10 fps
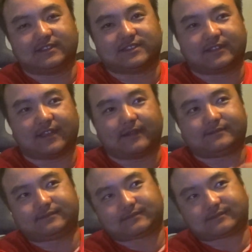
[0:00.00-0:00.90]
things like that.
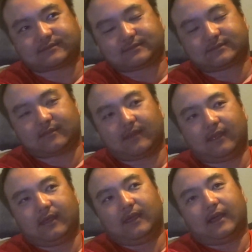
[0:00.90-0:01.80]

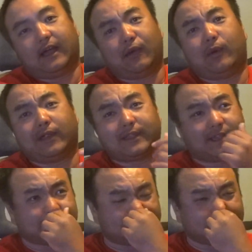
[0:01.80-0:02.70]
I wanted to
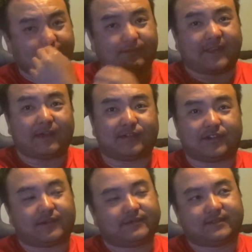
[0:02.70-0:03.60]
catch myself a
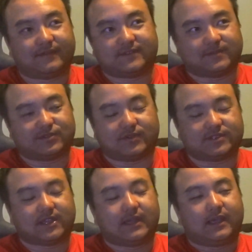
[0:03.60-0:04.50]
flounder of some
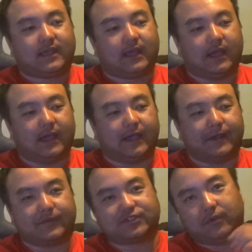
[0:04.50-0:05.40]
sorts.
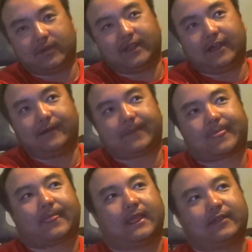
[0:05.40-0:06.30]
So I went out,
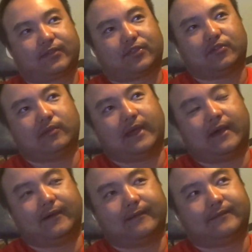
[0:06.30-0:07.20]
threw
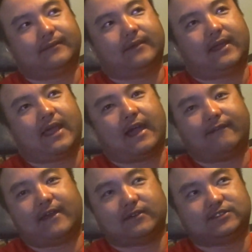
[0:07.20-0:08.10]
out
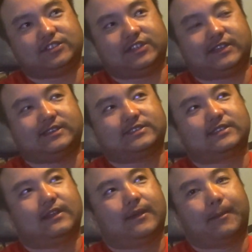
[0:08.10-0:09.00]
half-ounce
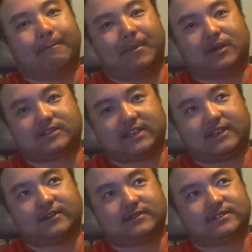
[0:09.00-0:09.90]
jigs,
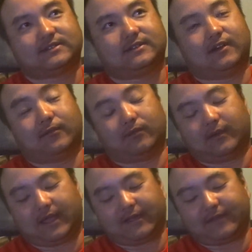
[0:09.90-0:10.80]
bucktails,
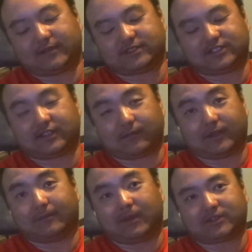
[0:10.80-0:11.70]
or a half-ounce jig
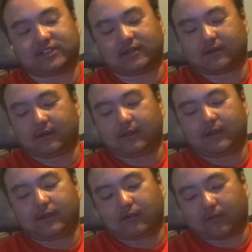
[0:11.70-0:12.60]
with a bucktail
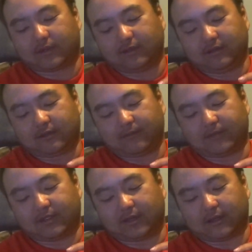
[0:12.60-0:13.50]

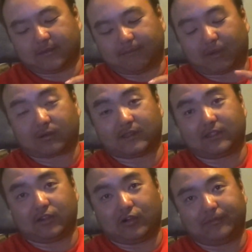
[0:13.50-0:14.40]
with a Berkeley
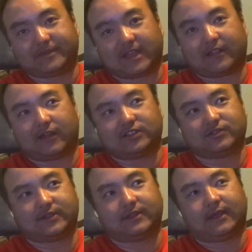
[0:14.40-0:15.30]
gulp tied
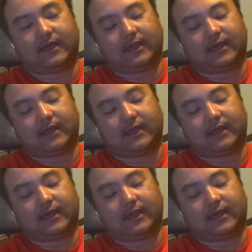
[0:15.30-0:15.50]
onto it.